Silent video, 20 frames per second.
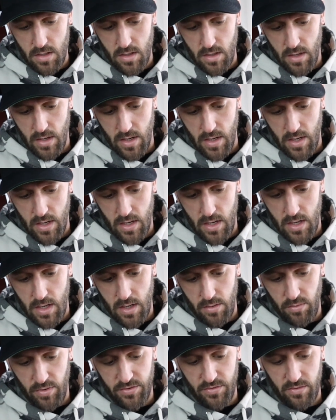
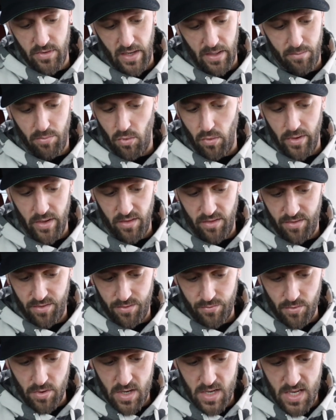We'll do like
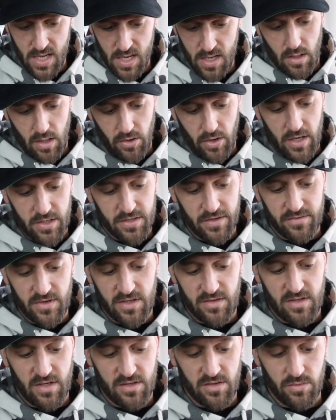0.3.
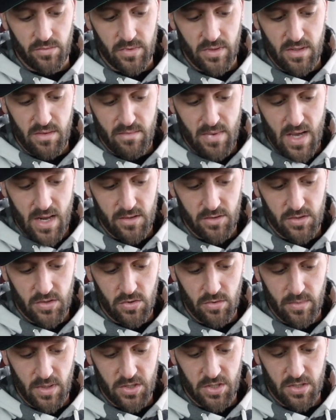Aggressiveness doesn't really matter
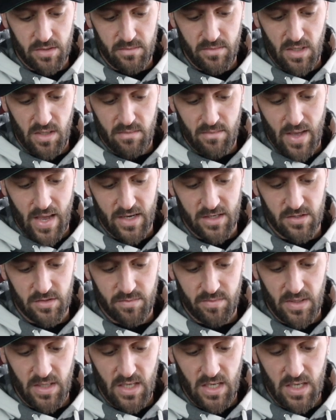too much to me. Max
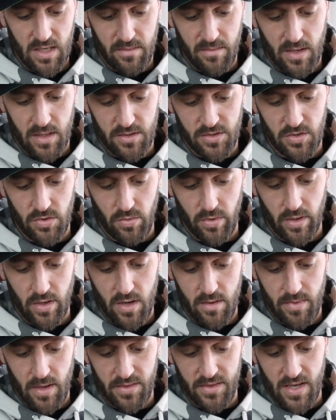speed, I'm not too
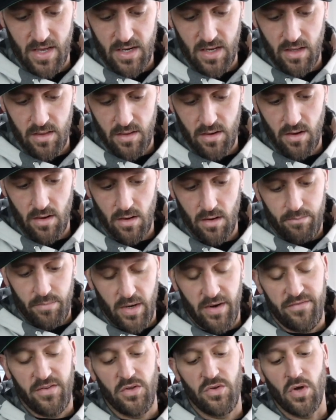worried about that either.
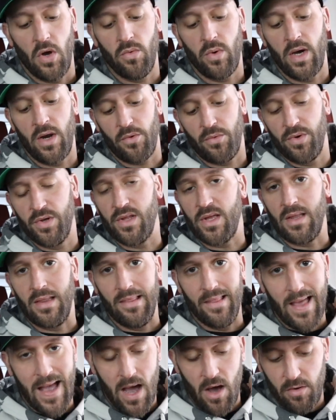But if you don't want a really
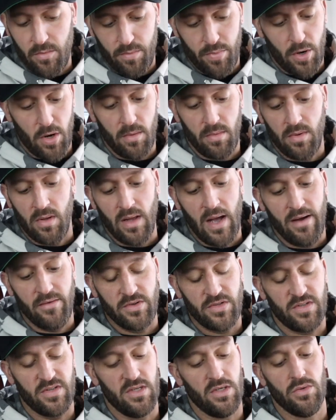loud burble,
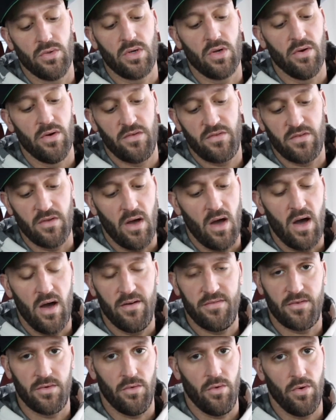obviously you would go to
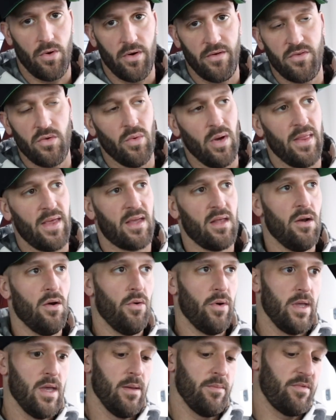soft, or if you want like an
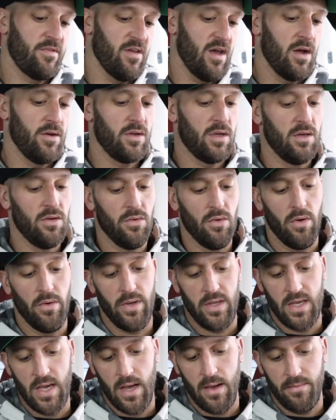OEM sound, you can do
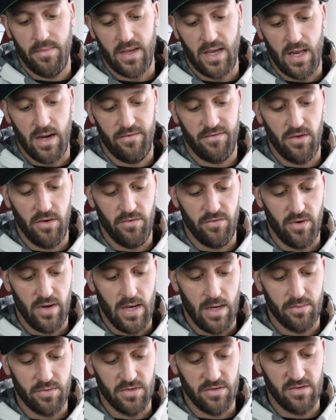OEM. They got a few
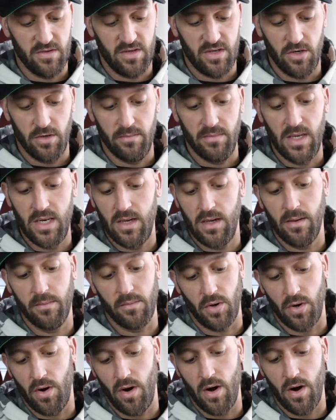different options in here,
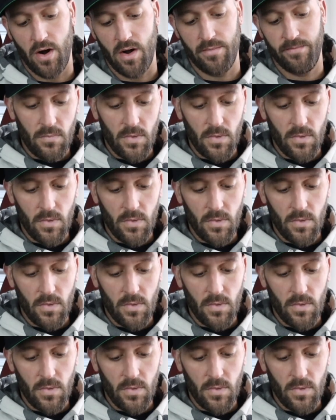medium or hard.